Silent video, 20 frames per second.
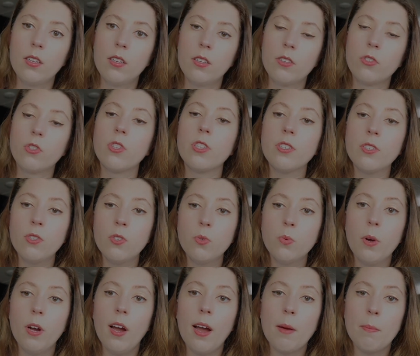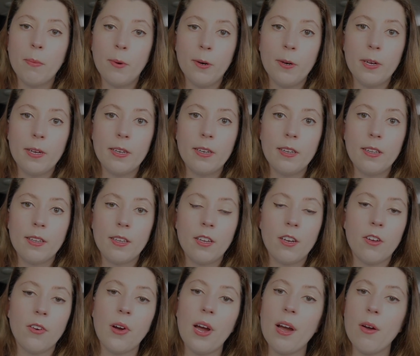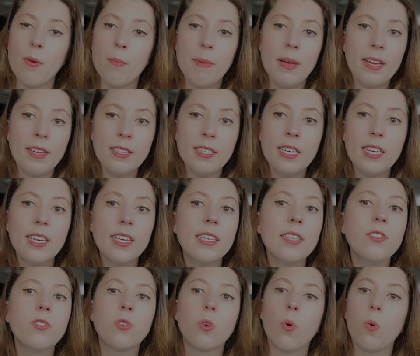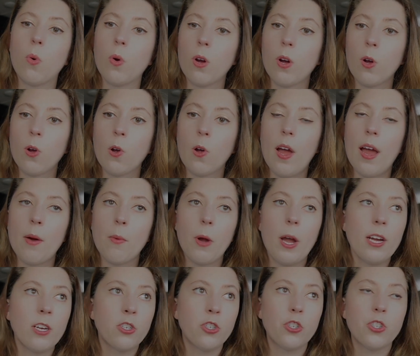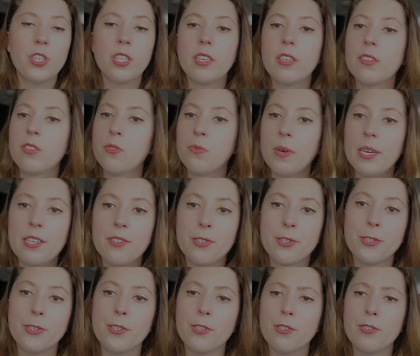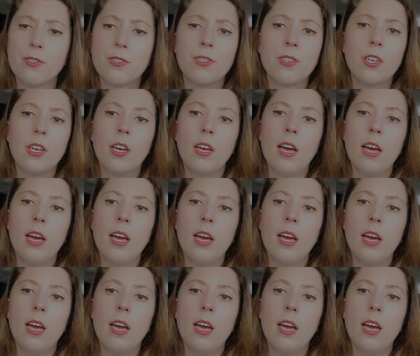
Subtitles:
So this is where I put, our Band-Aids or our extra things, razors.